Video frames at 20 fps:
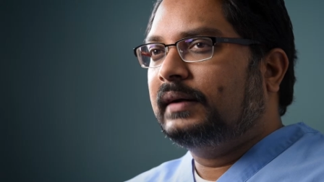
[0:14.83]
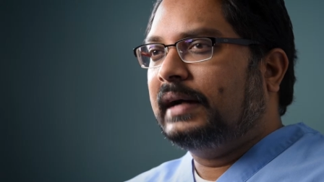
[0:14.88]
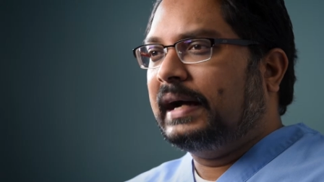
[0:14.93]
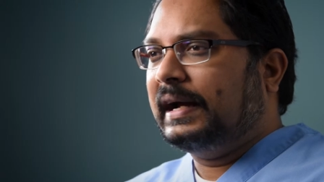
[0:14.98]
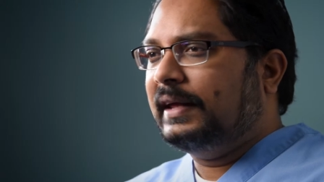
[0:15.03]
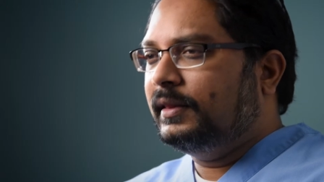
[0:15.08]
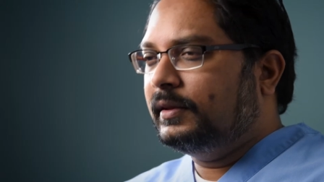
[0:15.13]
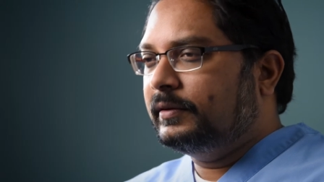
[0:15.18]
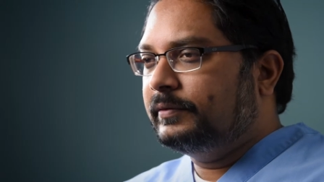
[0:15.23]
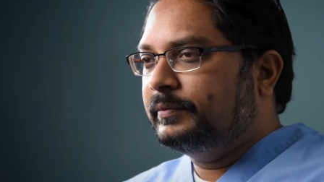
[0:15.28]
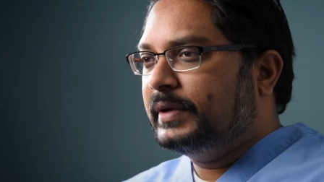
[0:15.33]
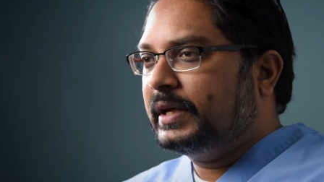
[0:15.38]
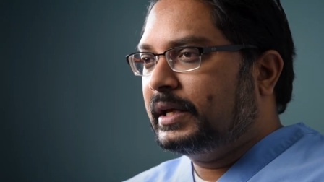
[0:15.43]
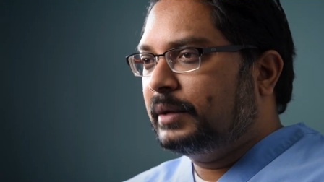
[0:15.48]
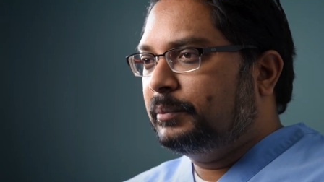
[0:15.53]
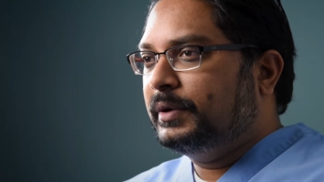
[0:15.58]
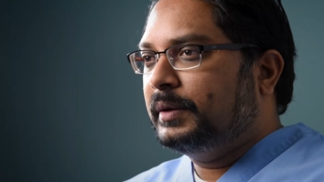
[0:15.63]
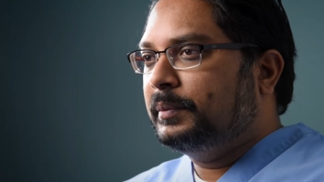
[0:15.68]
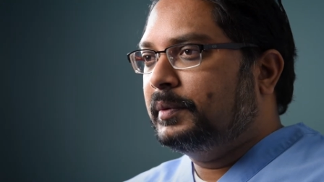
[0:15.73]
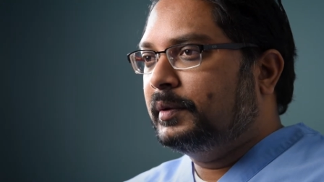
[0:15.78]
I love
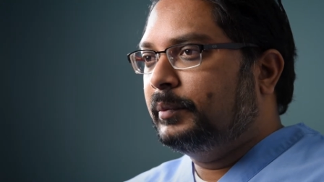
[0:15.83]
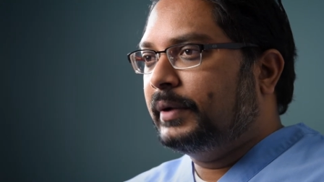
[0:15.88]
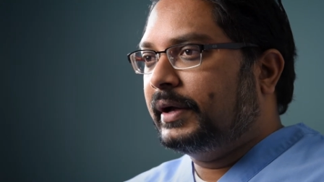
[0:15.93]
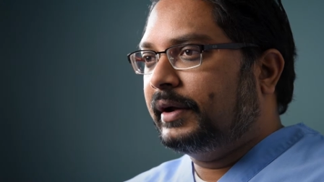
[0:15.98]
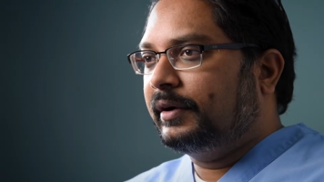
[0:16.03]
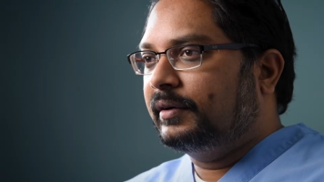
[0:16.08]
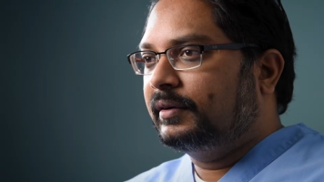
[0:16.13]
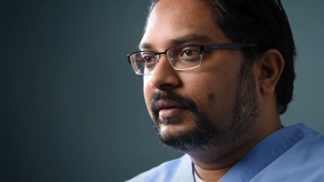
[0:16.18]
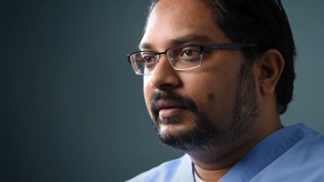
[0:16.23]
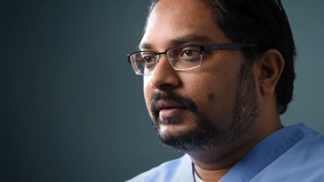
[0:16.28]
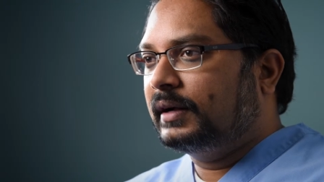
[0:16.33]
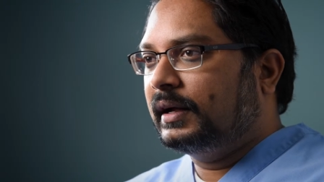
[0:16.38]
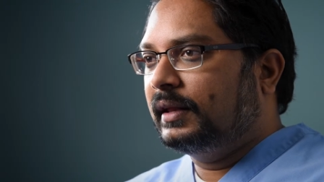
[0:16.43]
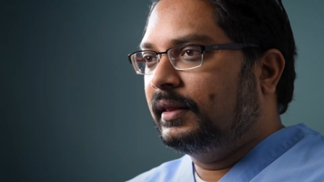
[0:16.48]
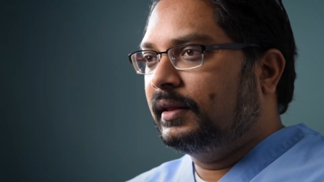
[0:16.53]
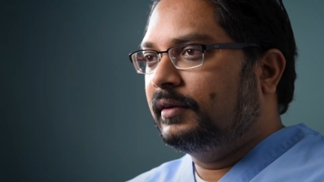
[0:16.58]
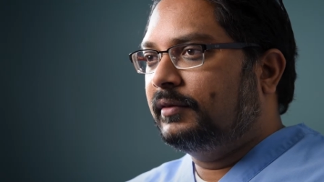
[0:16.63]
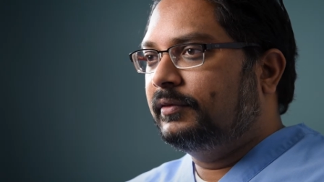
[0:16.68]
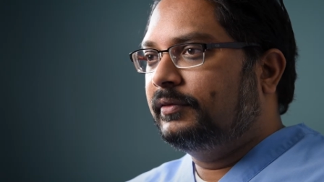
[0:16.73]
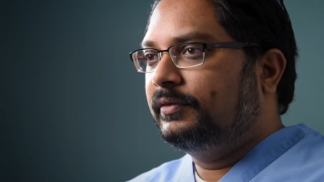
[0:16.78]
making people better. I
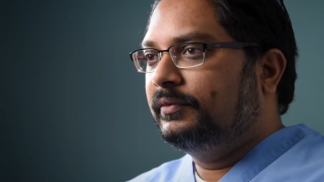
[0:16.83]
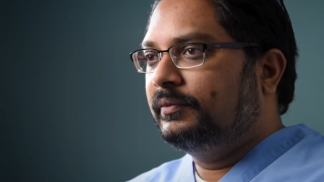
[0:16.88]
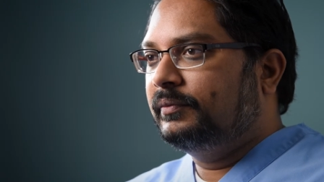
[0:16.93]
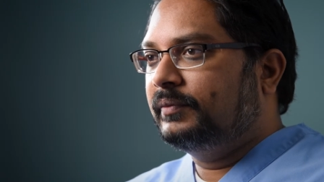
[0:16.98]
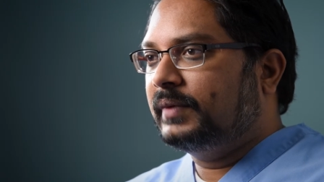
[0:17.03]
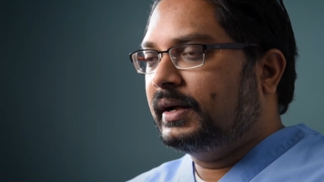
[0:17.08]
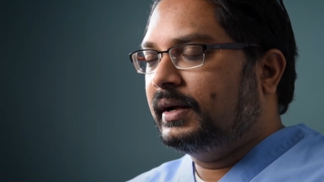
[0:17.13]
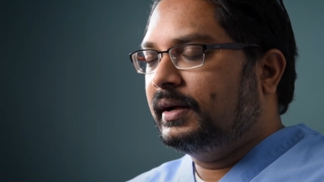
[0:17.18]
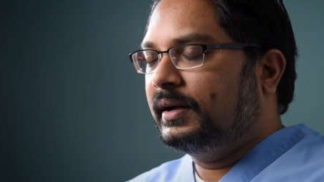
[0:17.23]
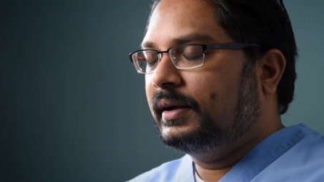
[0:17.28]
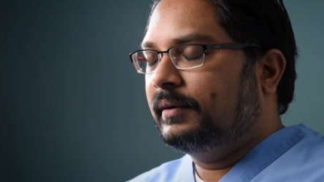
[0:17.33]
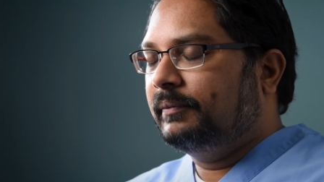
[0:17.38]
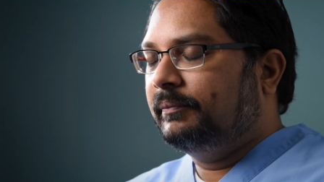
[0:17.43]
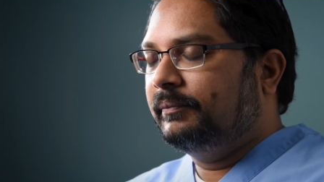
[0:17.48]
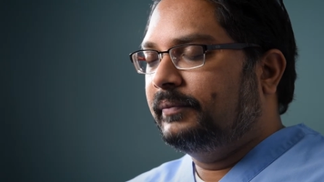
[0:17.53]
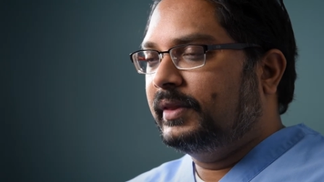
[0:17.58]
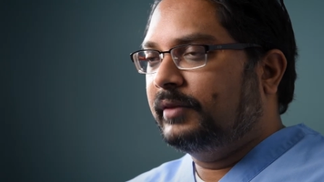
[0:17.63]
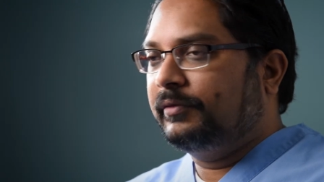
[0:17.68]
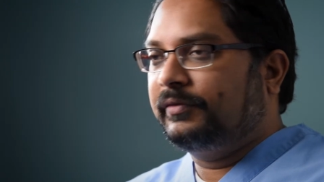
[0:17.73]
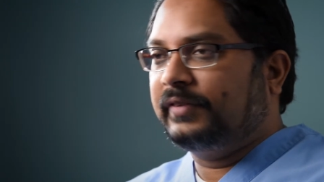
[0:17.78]
love um,
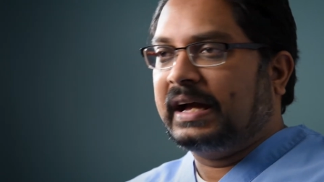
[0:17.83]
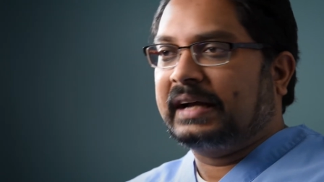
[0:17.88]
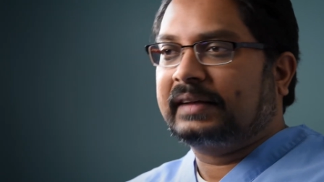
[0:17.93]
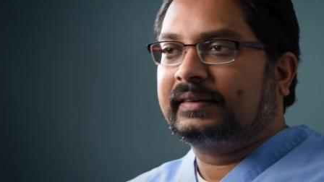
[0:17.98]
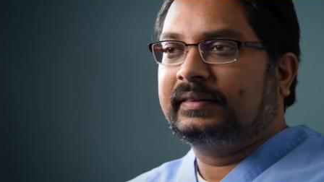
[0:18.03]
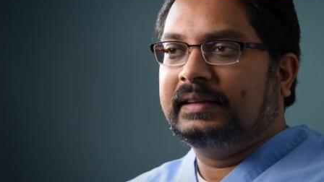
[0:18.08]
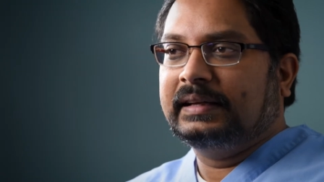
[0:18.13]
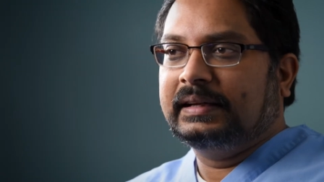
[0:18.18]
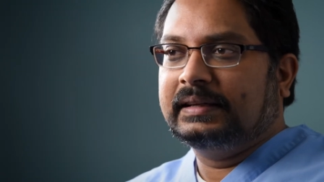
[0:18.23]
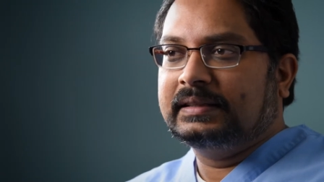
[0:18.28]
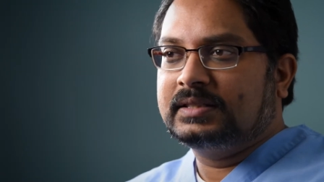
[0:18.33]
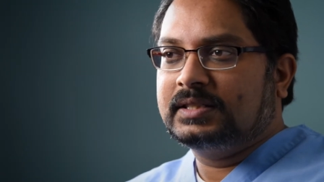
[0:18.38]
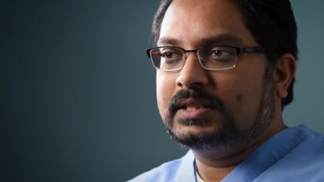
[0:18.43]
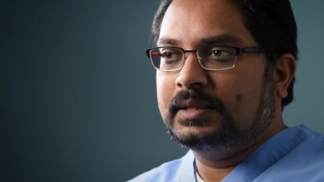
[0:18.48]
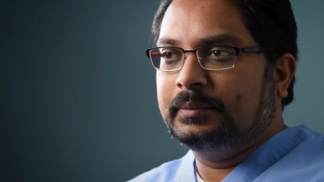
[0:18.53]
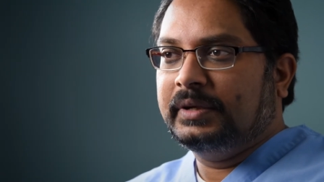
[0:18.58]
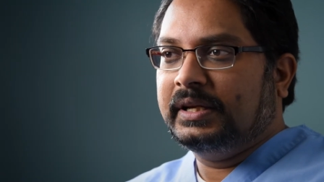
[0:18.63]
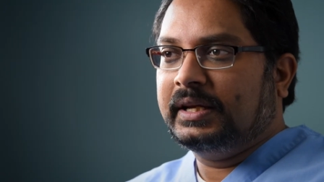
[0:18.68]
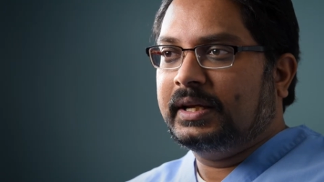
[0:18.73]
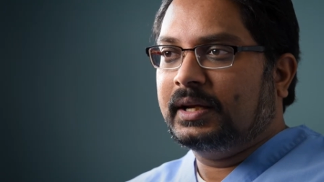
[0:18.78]
the fact that
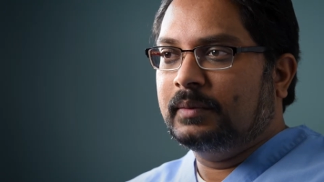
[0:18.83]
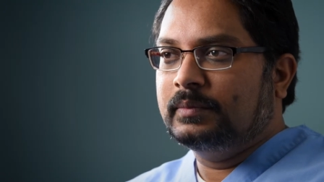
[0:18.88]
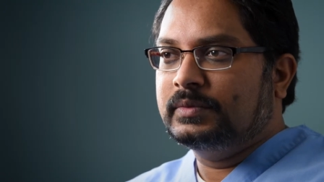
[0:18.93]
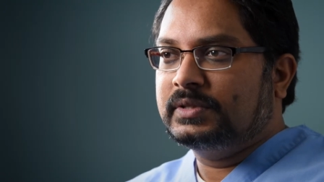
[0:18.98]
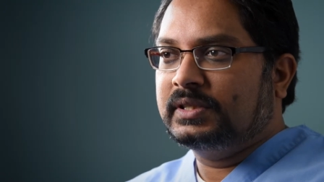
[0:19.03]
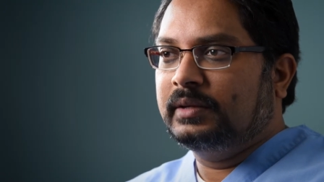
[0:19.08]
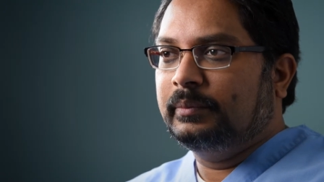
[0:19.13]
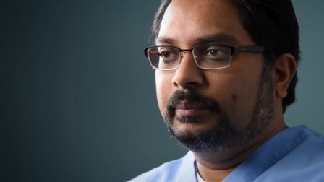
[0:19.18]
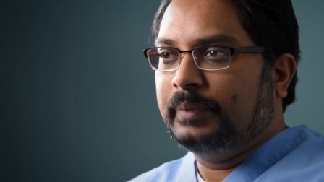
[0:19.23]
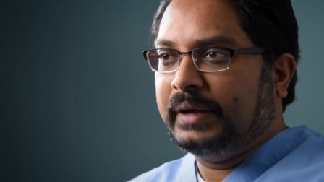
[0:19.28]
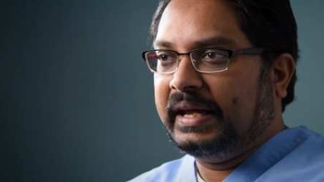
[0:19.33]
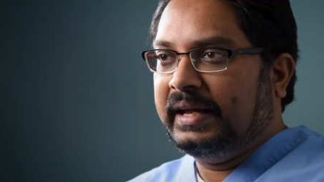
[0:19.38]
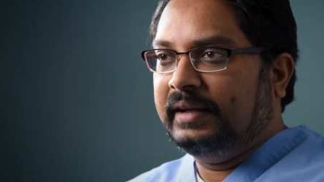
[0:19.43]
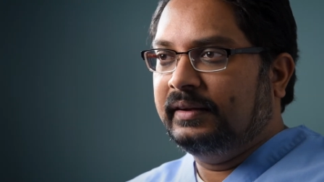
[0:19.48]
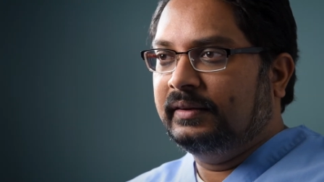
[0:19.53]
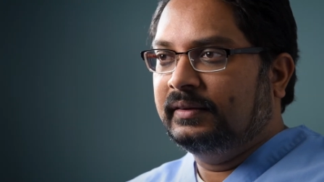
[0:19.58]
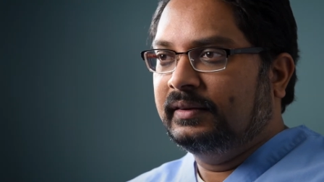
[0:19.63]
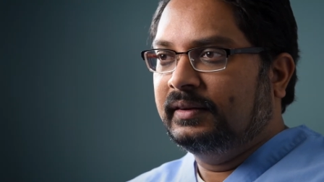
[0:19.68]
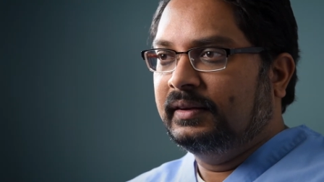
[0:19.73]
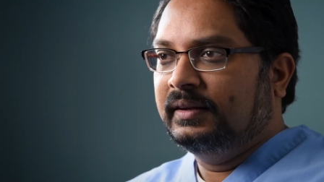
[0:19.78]
somebody comes in in
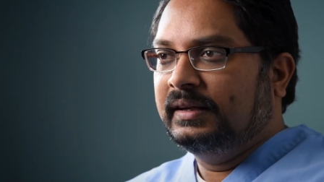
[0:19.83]
pain